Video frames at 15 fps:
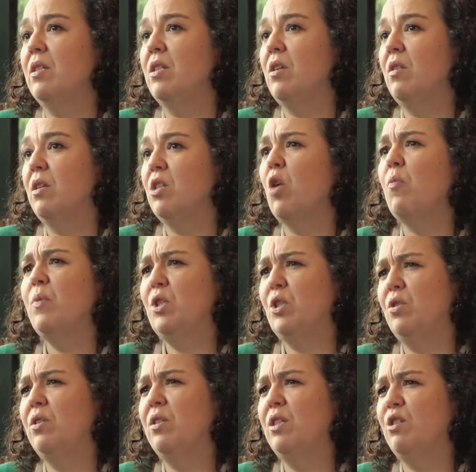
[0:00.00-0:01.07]
So there's
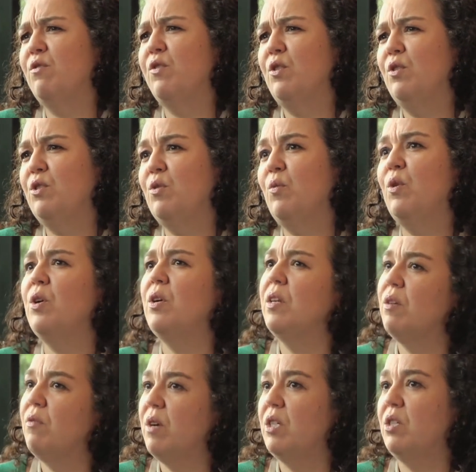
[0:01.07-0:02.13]
opportunities for you to work
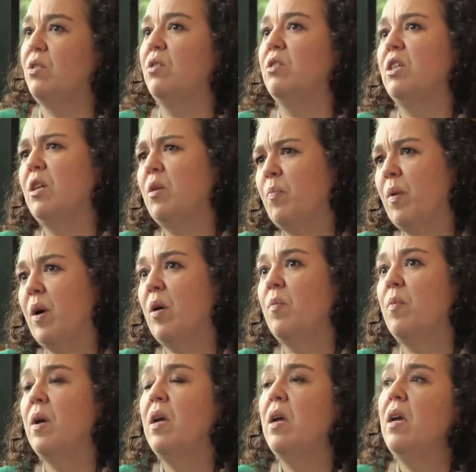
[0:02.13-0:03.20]
in a restaurant, in a pub,